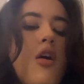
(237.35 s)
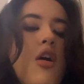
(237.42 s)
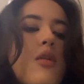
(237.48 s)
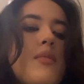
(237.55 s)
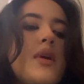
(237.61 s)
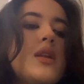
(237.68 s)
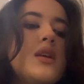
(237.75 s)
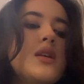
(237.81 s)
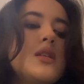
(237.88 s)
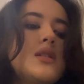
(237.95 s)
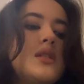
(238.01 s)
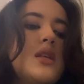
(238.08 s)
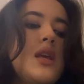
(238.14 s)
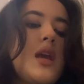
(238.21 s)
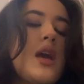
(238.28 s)
Armin is
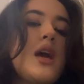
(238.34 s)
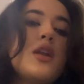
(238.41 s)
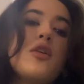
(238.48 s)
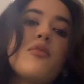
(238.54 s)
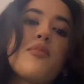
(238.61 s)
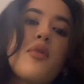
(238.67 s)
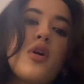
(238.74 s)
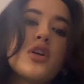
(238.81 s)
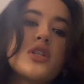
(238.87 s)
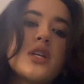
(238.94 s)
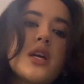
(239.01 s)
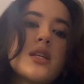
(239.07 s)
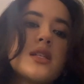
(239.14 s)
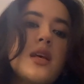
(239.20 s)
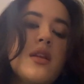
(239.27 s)
the head of
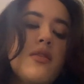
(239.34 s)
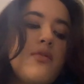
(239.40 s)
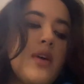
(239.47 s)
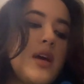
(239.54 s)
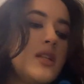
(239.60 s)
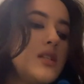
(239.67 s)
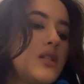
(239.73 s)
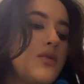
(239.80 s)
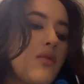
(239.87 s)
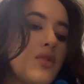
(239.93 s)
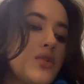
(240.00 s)
projects and events for